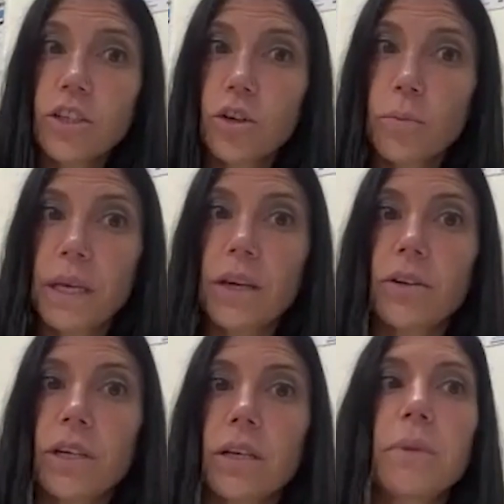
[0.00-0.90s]
your
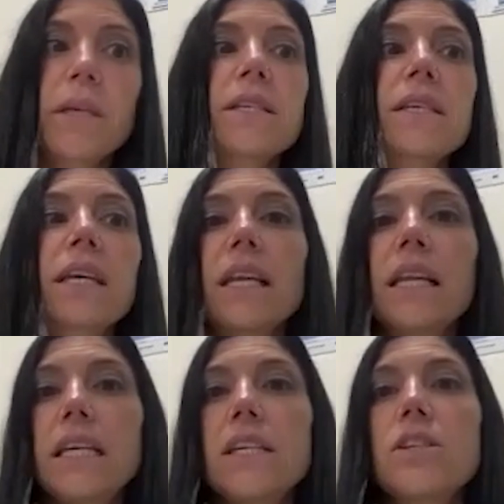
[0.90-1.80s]
period because it can
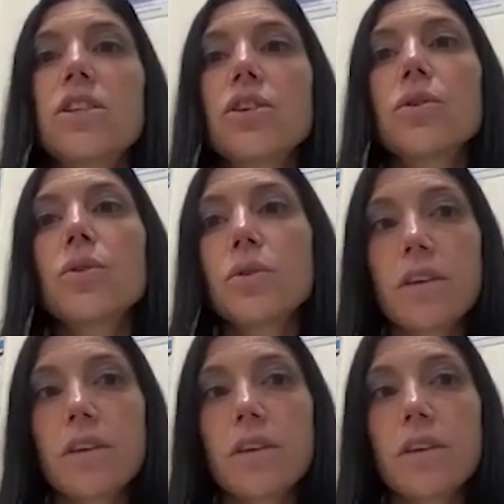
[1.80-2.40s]
lead to